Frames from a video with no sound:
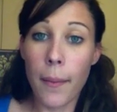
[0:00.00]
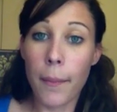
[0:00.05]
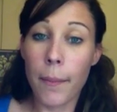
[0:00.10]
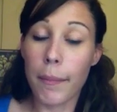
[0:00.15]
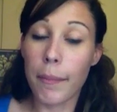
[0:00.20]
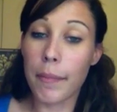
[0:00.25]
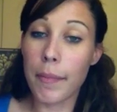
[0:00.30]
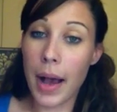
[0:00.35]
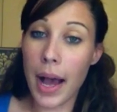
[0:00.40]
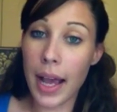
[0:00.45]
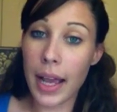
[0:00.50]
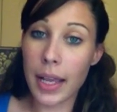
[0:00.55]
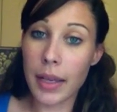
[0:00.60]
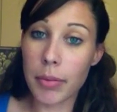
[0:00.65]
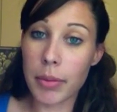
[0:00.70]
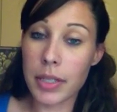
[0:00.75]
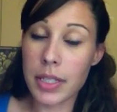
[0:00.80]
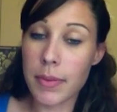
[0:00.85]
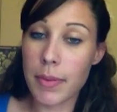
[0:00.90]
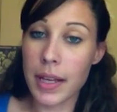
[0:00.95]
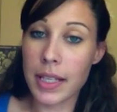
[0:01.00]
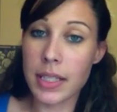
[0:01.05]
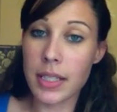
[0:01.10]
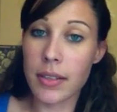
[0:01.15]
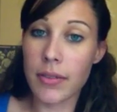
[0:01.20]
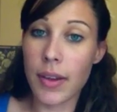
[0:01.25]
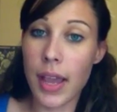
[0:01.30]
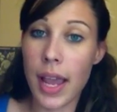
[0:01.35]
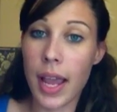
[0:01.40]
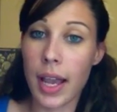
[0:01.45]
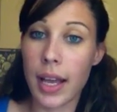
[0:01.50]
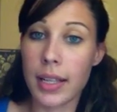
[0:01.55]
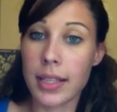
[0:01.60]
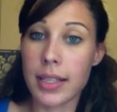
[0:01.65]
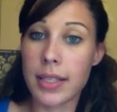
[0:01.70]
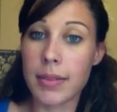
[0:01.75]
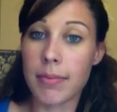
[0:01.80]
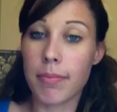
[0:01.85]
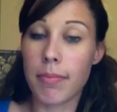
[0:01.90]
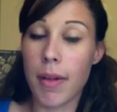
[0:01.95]
my perspective
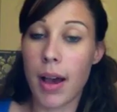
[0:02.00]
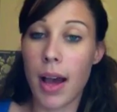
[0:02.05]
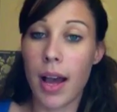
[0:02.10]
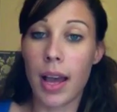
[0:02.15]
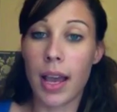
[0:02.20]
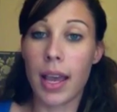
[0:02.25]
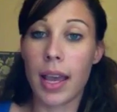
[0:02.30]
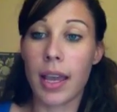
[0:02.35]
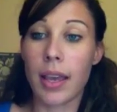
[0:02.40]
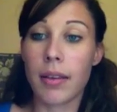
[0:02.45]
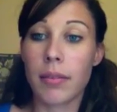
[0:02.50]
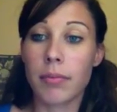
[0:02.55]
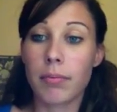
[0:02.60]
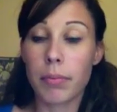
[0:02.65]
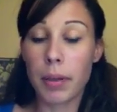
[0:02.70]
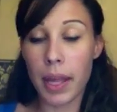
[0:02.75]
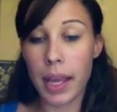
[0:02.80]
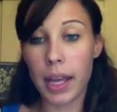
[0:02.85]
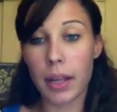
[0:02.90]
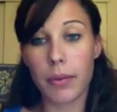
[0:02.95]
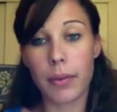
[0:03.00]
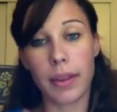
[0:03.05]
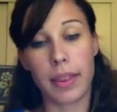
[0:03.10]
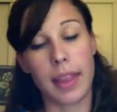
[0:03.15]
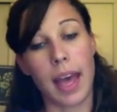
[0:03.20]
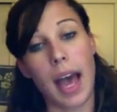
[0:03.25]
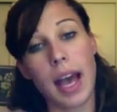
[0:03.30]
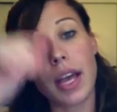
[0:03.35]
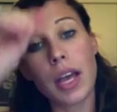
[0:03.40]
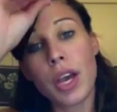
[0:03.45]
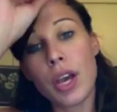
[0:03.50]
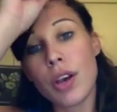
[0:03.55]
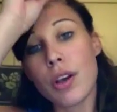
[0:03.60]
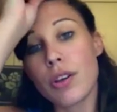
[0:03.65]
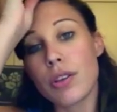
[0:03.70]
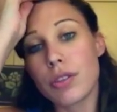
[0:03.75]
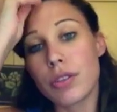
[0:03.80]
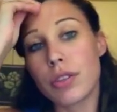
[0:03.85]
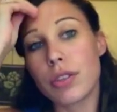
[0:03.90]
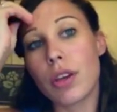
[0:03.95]
and my plan with that.
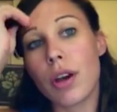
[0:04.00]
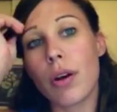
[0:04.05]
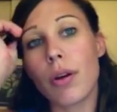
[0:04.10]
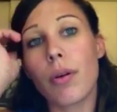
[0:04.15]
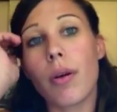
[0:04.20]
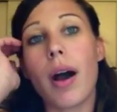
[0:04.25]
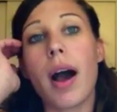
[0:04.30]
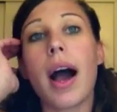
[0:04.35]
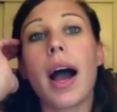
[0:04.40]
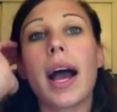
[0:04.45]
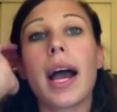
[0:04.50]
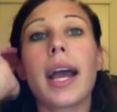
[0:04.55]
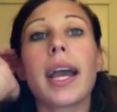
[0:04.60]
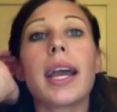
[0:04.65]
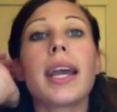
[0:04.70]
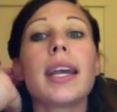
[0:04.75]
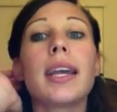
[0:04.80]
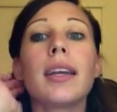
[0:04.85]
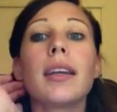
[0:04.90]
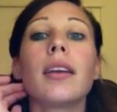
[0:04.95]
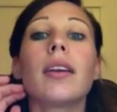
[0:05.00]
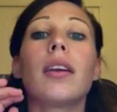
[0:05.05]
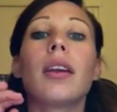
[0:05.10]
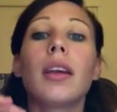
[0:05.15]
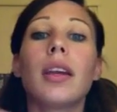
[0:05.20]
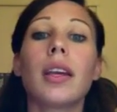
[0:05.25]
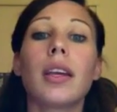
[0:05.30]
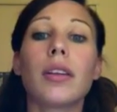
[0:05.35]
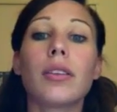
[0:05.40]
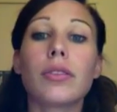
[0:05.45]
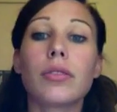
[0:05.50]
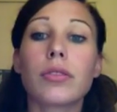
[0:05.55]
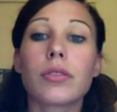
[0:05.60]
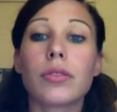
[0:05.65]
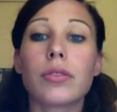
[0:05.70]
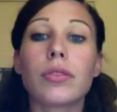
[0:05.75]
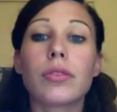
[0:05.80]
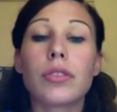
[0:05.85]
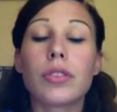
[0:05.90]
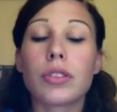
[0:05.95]
So I
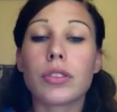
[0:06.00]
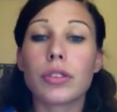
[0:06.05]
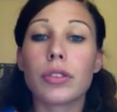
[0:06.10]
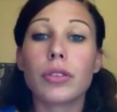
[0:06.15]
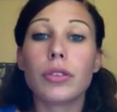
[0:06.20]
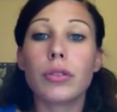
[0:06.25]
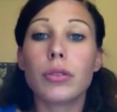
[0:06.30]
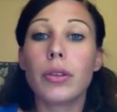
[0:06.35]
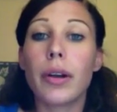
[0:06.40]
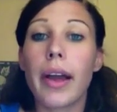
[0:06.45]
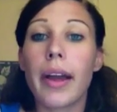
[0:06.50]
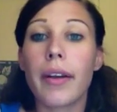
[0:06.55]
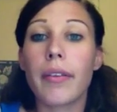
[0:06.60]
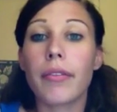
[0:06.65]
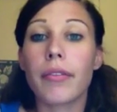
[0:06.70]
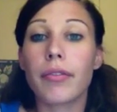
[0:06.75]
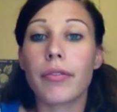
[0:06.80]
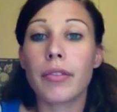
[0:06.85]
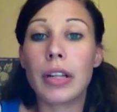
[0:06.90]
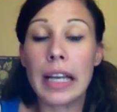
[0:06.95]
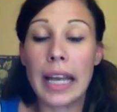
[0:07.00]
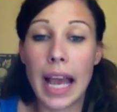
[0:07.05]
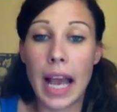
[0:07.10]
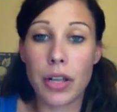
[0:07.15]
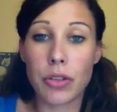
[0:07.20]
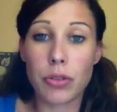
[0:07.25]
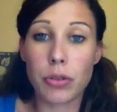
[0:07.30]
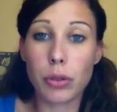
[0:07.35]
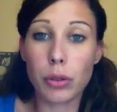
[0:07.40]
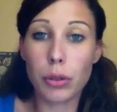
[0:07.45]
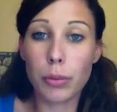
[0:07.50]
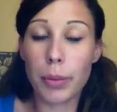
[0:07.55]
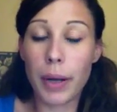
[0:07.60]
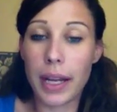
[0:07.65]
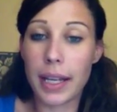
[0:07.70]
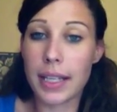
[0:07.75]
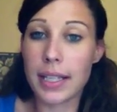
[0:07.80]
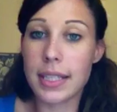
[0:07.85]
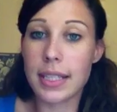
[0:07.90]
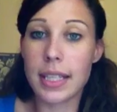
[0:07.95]
do natural
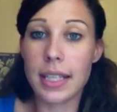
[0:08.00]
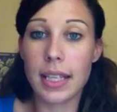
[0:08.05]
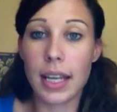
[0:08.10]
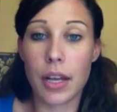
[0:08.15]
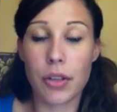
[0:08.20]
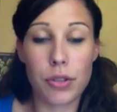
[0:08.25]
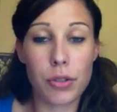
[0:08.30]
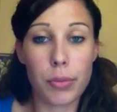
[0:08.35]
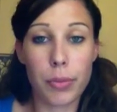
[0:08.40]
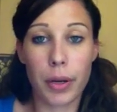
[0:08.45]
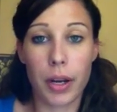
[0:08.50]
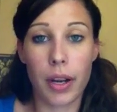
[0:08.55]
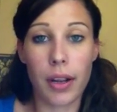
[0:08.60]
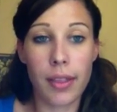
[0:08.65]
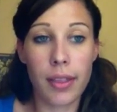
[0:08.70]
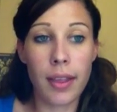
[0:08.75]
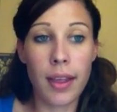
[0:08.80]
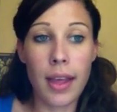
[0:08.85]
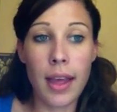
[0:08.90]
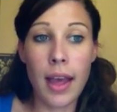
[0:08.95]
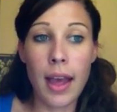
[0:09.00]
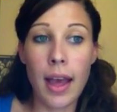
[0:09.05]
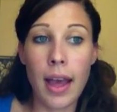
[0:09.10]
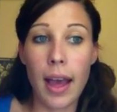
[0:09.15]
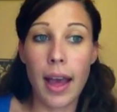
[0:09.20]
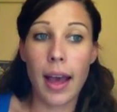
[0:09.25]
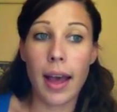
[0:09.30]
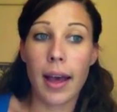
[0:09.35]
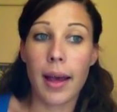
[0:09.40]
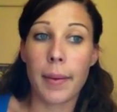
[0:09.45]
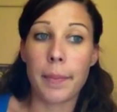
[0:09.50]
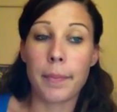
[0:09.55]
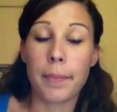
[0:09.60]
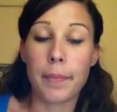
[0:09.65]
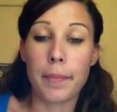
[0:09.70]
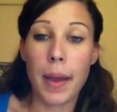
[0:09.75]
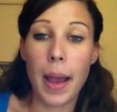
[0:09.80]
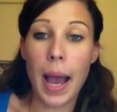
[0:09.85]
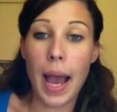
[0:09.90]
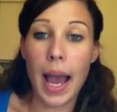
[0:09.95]
pregnancy and natural birth.
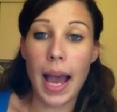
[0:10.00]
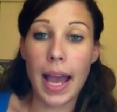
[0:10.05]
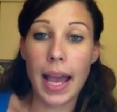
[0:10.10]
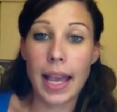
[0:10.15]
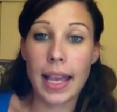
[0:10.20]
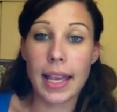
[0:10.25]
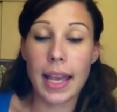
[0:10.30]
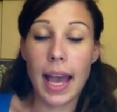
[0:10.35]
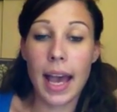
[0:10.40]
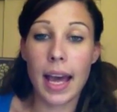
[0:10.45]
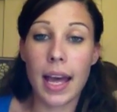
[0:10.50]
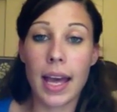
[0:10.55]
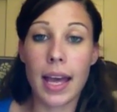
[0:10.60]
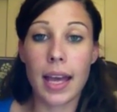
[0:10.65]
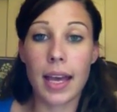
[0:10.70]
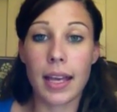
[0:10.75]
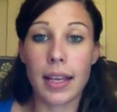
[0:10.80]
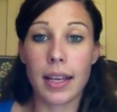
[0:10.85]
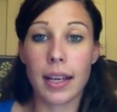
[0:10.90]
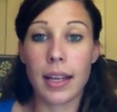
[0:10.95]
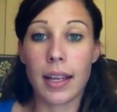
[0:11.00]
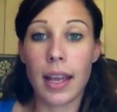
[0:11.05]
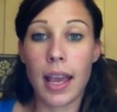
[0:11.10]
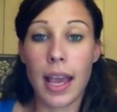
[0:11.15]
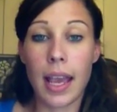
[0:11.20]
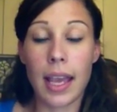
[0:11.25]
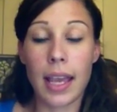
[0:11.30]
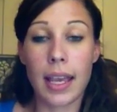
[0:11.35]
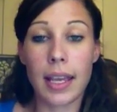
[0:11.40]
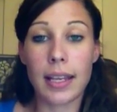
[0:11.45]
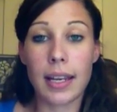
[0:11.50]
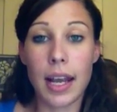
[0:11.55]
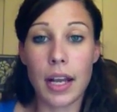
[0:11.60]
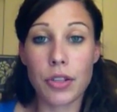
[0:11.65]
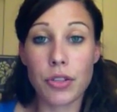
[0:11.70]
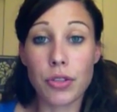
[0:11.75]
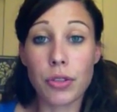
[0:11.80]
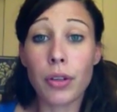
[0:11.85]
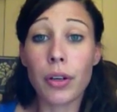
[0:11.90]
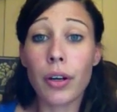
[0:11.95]
I had a
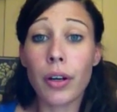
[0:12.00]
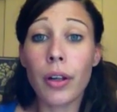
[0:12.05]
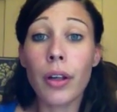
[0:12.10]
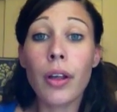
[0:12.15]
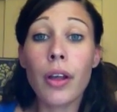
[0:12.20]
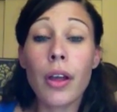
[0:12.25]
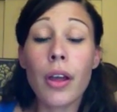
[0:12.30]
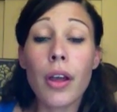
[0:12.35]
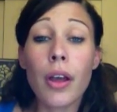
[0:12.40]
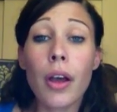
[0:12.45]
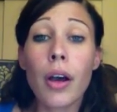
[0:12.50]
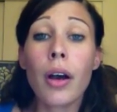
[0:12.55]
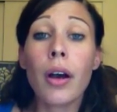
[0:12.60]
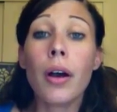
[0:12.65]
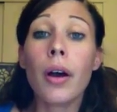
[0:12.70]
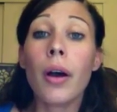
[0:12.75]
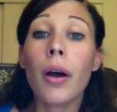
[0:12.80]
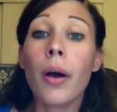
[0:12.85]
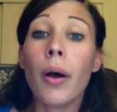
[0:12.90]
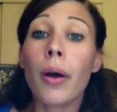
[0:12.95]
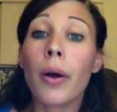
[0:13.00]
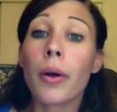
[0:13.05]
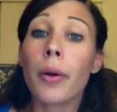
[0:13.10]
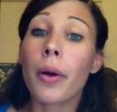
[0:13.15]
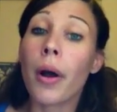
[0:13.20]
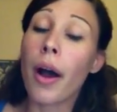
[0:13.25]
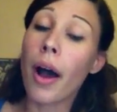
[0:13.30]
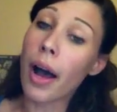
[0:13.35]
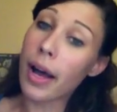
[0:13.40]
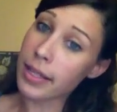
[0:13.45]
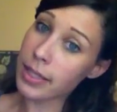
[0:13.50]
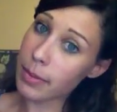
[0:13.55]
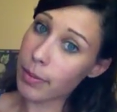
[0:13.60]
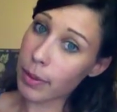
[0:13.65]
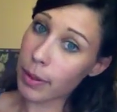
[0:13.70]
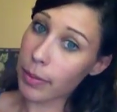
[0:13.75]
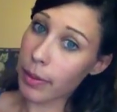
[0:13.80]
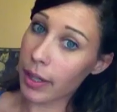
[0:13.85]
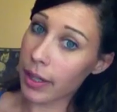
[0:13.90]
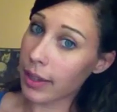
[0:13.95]
natural
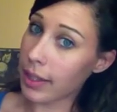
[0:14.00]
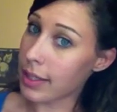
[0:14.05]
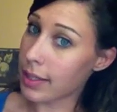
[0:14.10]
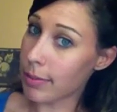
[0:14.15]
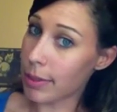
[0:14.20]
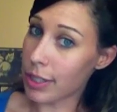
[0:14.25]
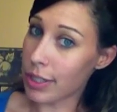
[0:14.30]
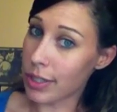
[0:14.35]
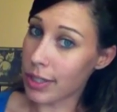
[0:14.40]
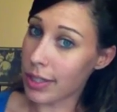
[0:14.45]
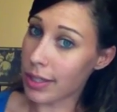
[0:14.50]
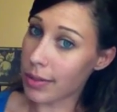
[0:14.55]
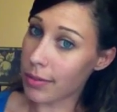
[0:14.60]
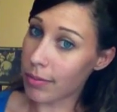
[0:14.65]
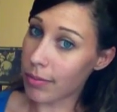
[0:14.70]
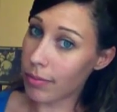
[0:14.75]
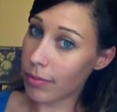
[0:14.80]
hospital birth, as much as